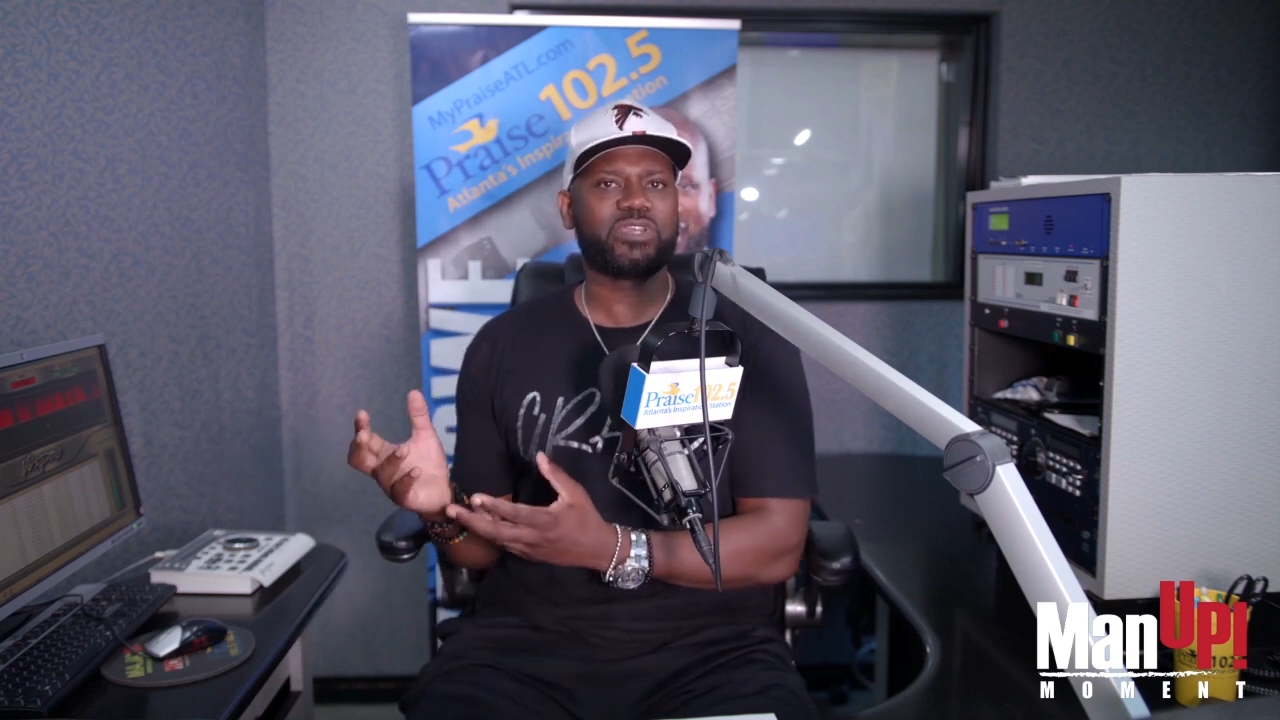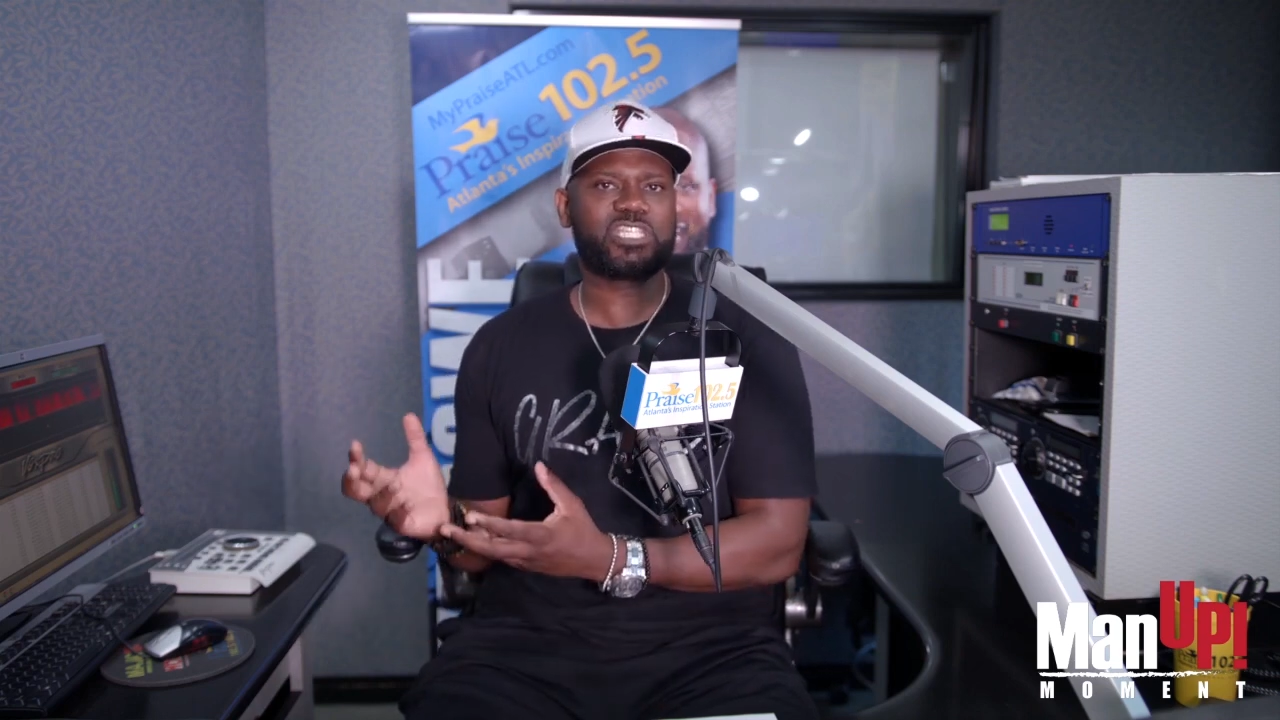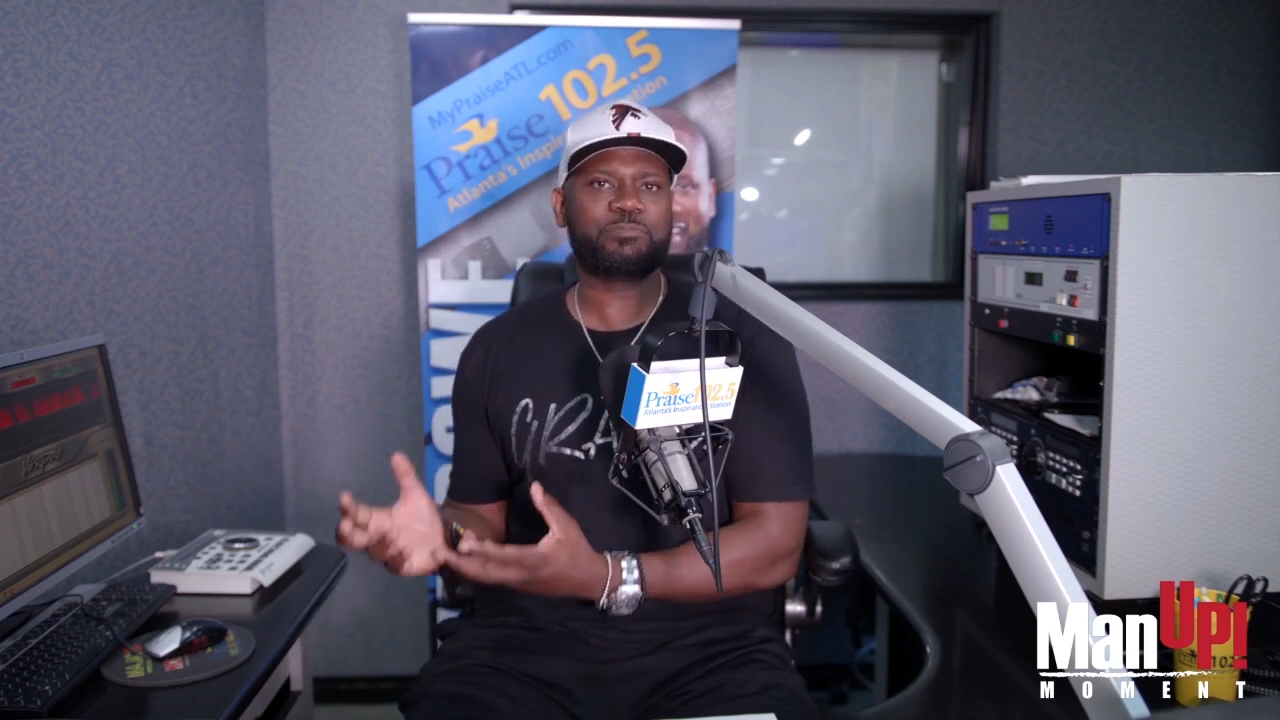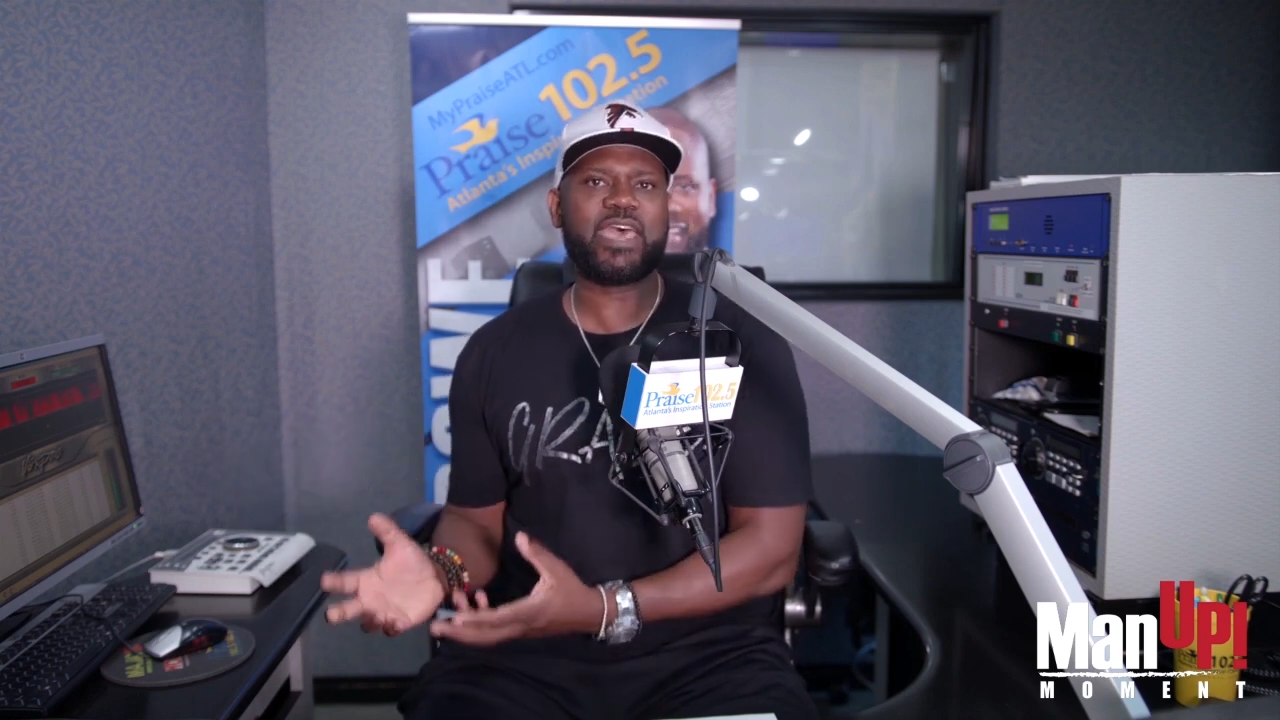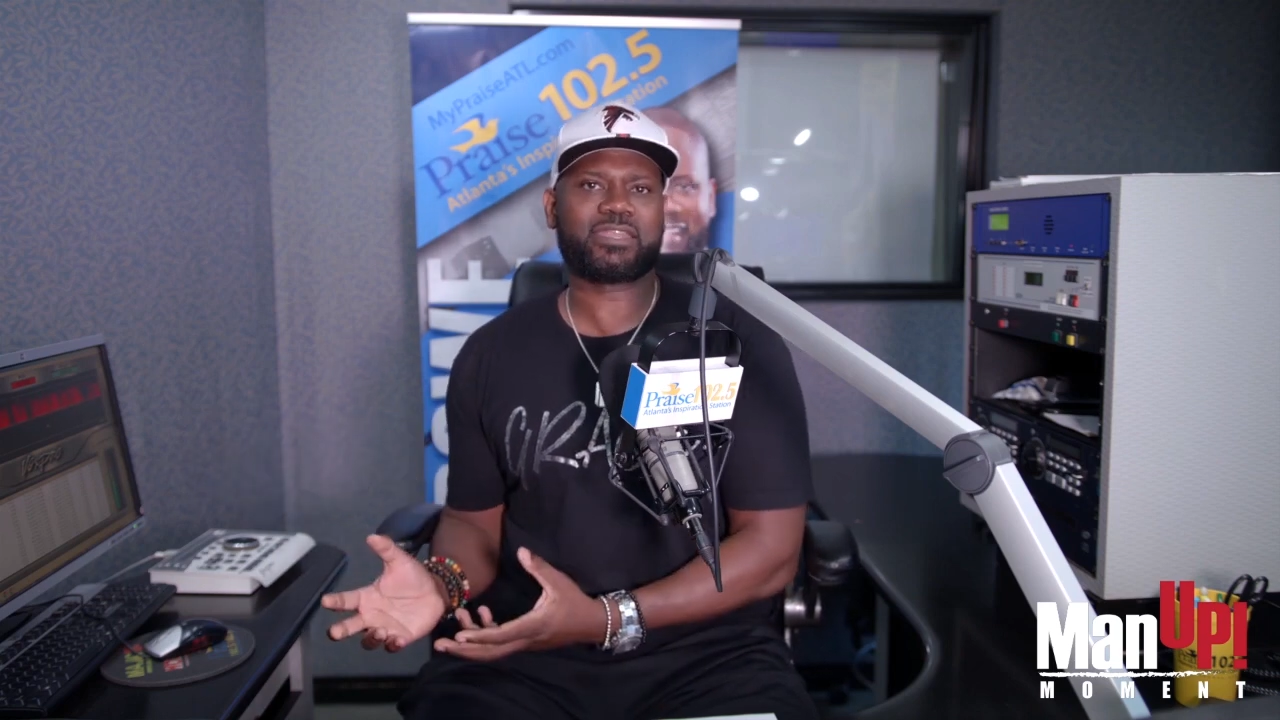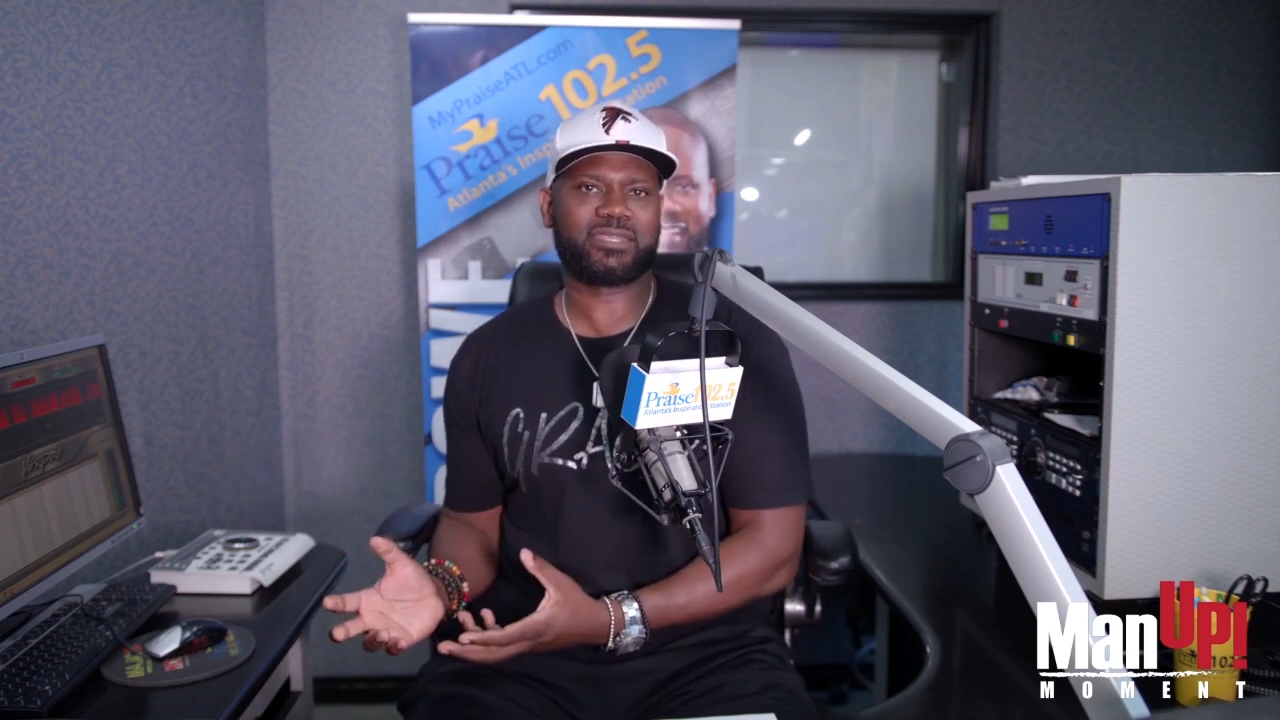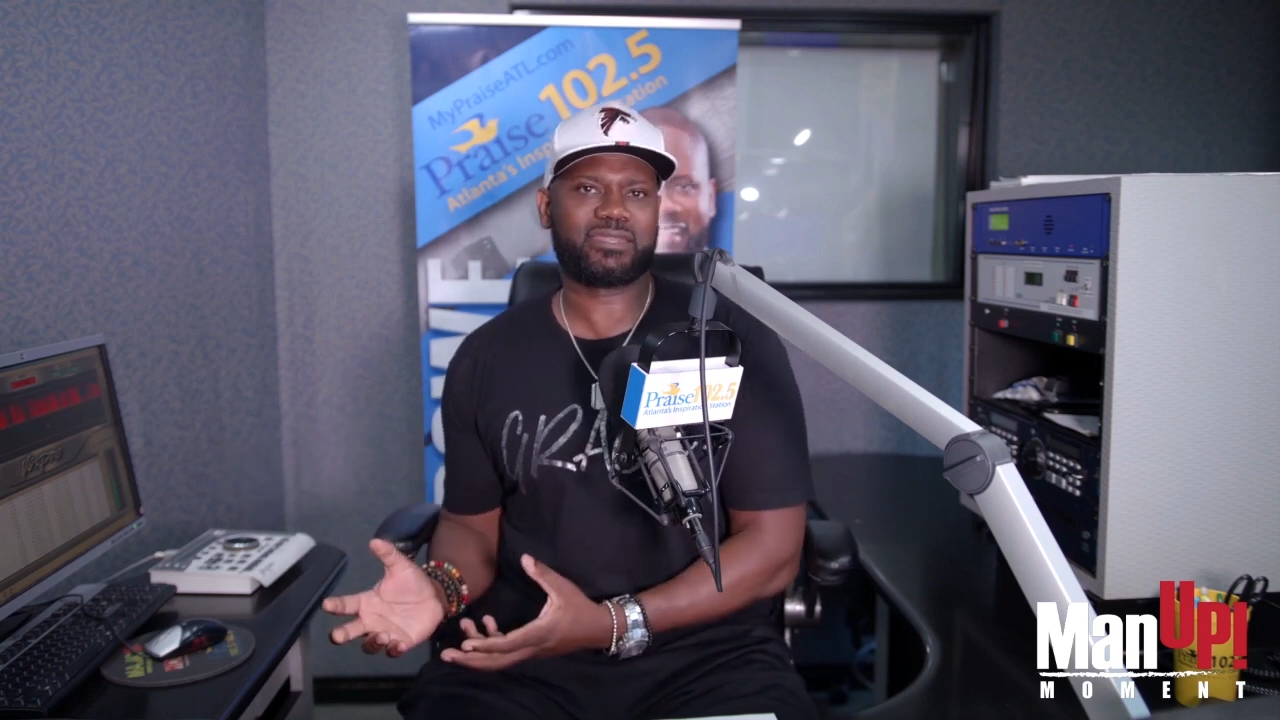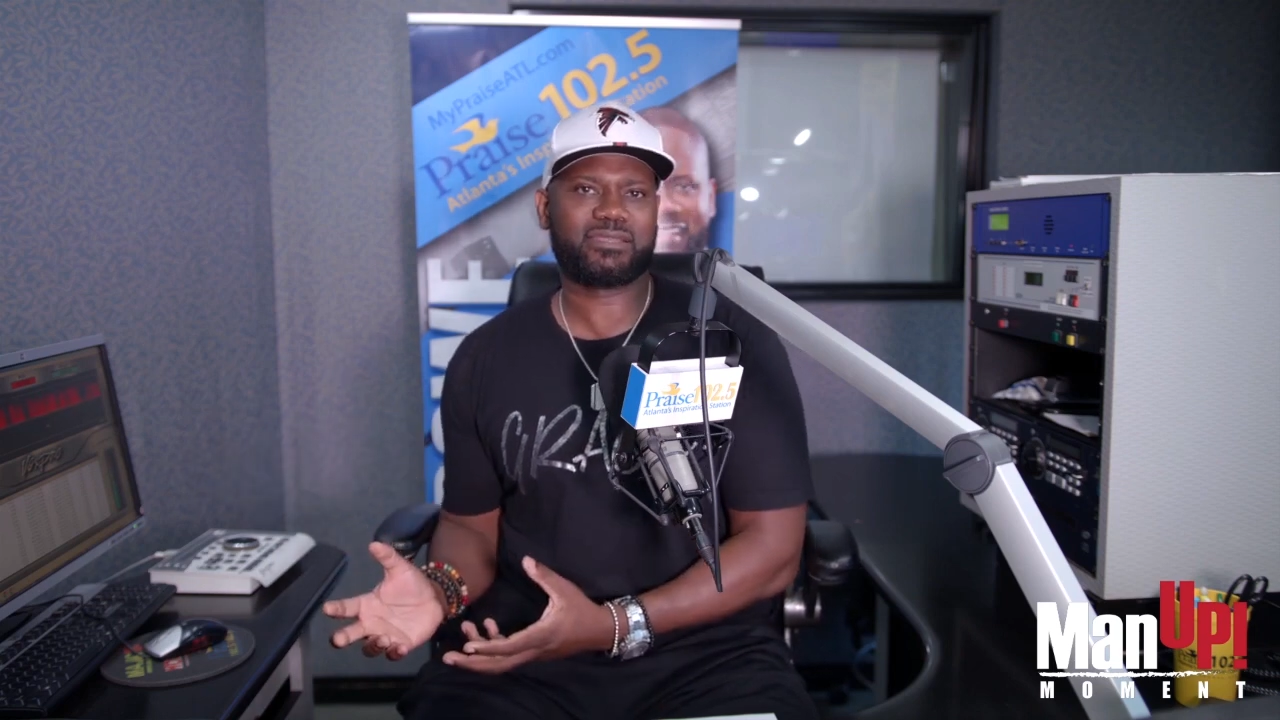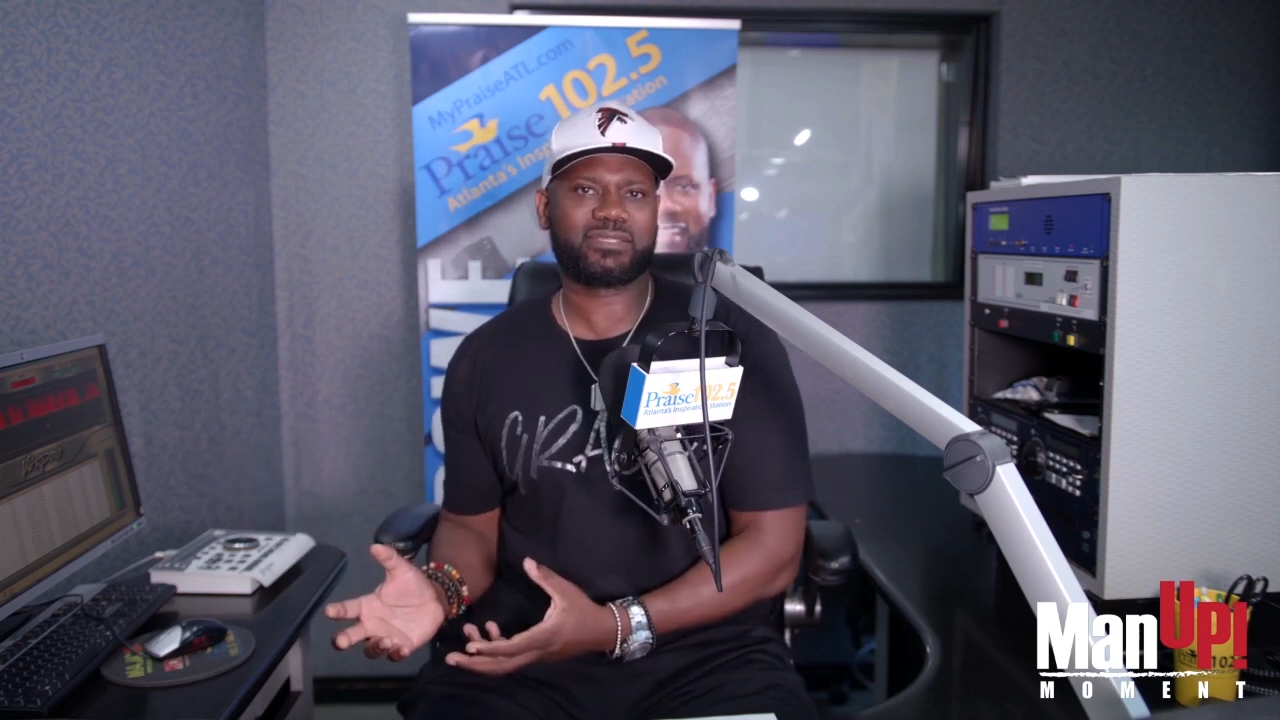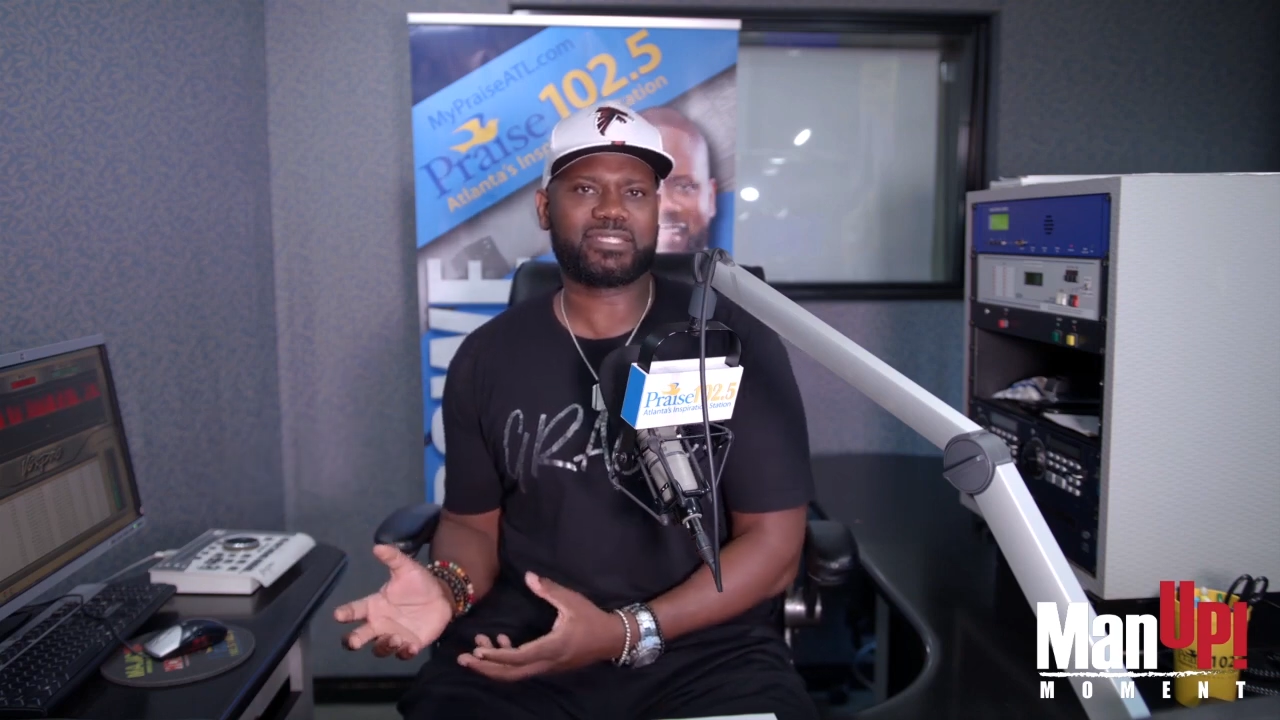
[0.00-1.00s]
respect it.